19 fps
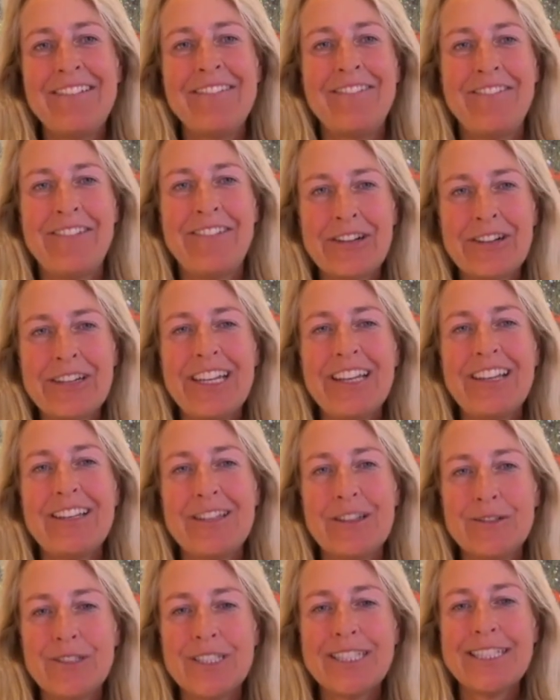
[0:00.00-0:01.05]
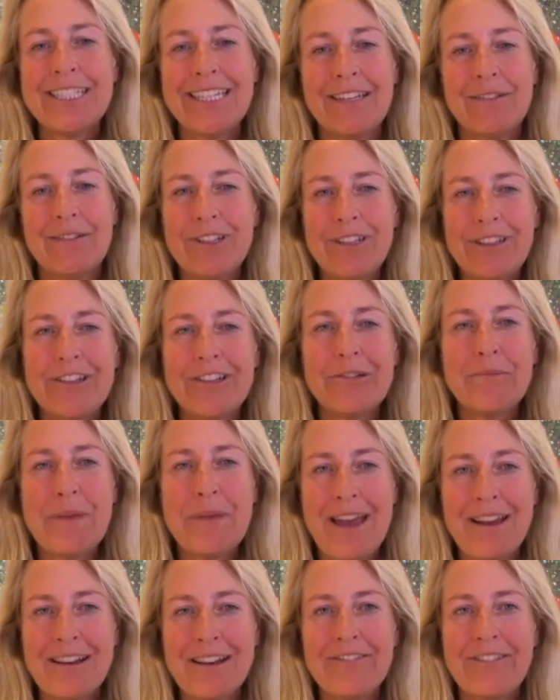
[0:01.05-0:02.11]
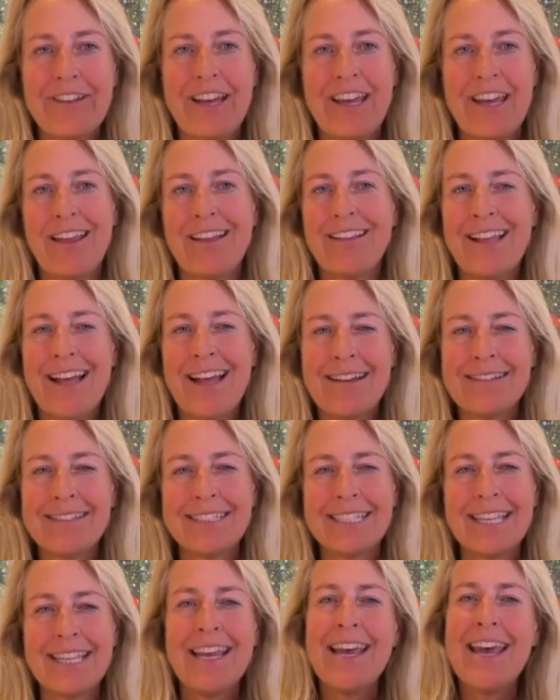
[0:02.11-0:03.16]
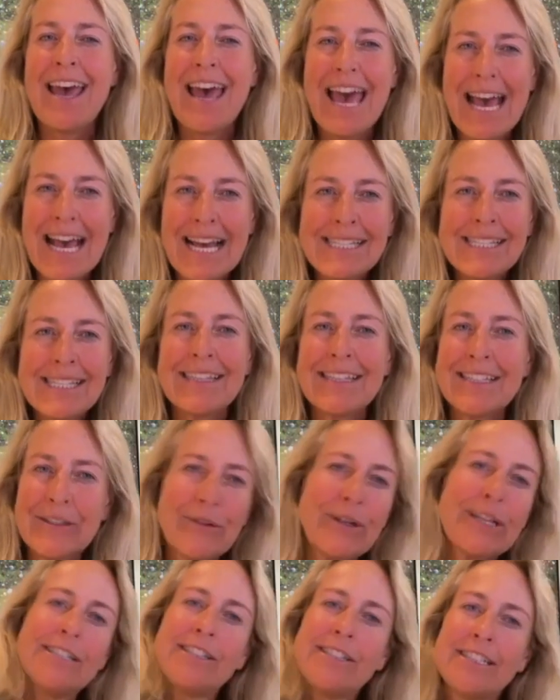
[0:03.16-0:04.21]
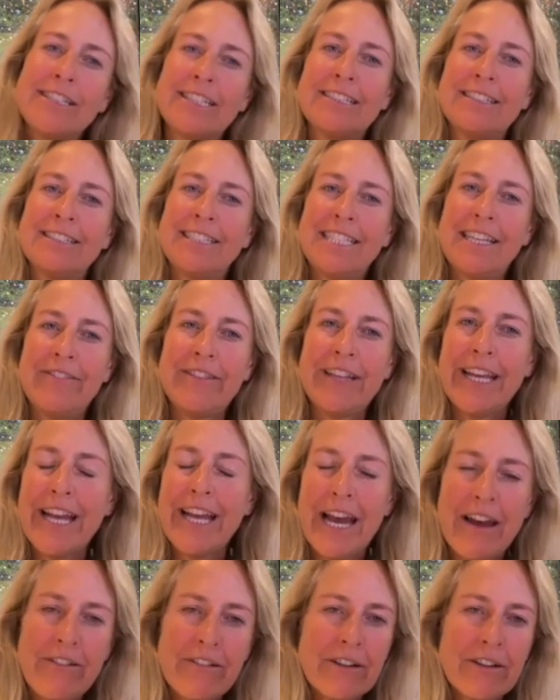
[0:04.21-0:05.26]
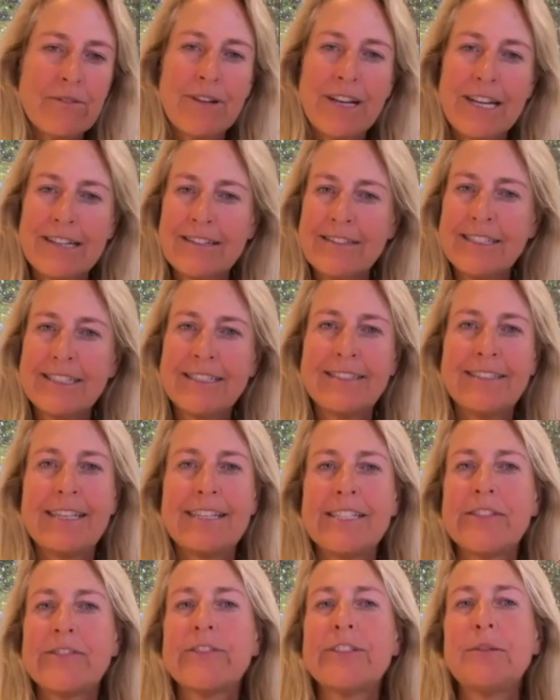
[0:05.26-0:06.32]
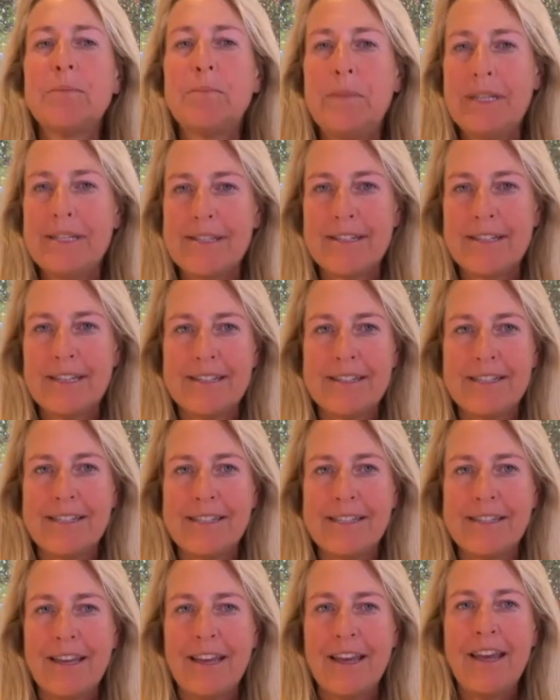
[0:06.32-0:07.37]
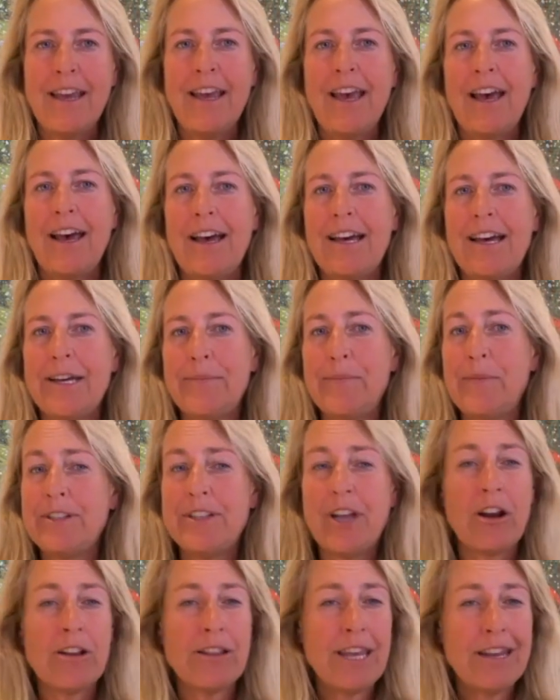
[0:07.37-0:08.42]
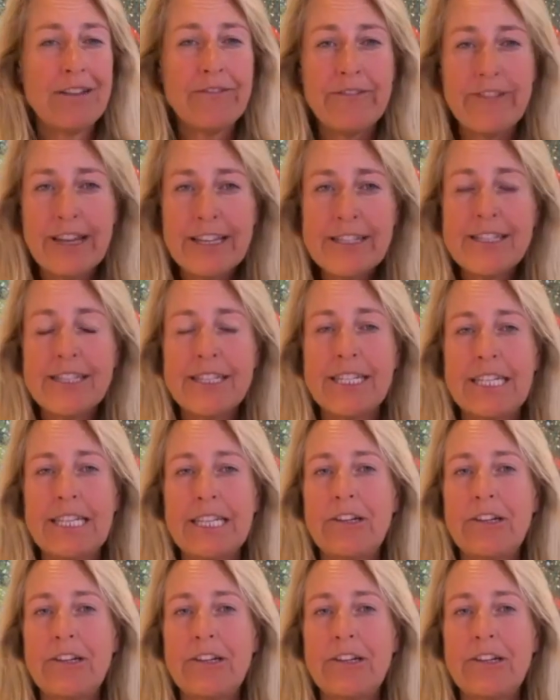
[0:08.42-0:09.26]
very closely with your magnifying glass. Ask the questions. Have they ever run a successful business? Are they invested in their